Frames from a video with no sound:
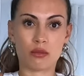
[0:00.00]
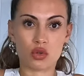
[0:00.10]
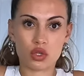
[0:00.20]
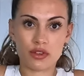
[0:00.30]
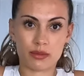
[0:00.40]
I'm
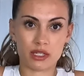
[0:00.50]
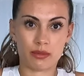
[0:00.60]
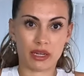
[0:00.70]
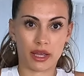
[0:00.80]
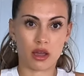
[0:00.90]
not sure if it's meant
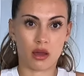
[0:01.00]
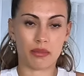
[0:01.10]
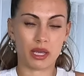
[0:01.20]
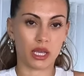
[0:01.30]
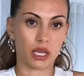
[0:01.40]
to be like
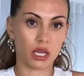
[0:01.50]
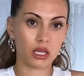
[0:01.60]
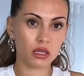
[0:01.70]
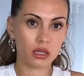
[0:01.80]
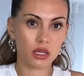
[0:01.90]
up here.